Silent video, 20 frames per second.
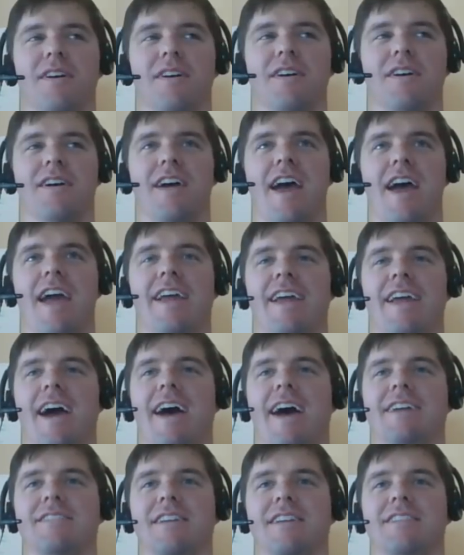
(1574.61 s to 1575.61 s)
hey,
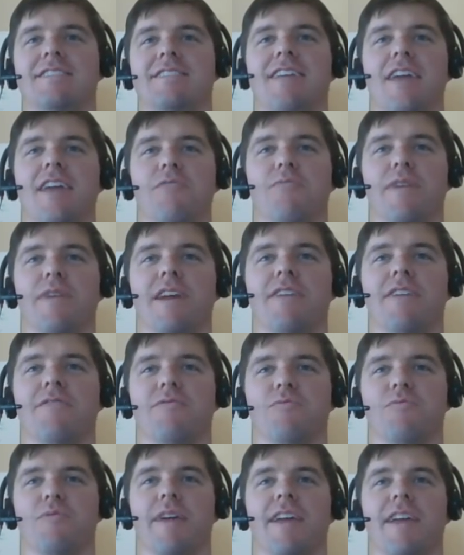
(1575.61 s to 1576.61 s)
guys, instead of
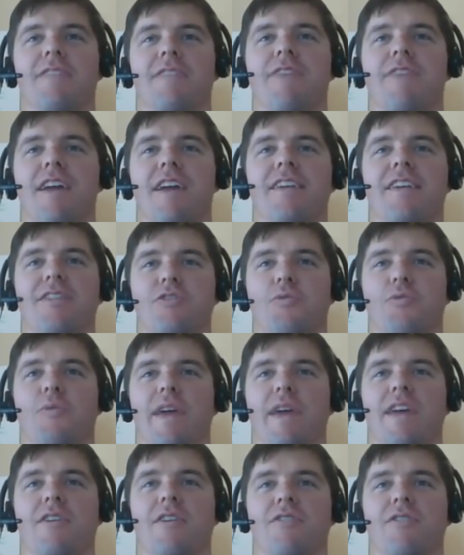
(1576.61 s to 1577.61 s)
reinventing the
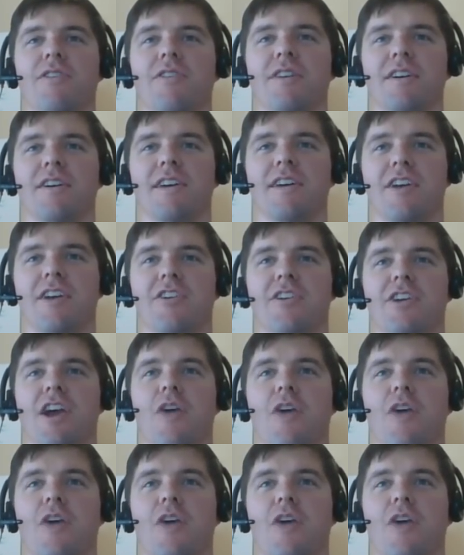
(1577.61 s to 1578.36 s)
wheel, here you go.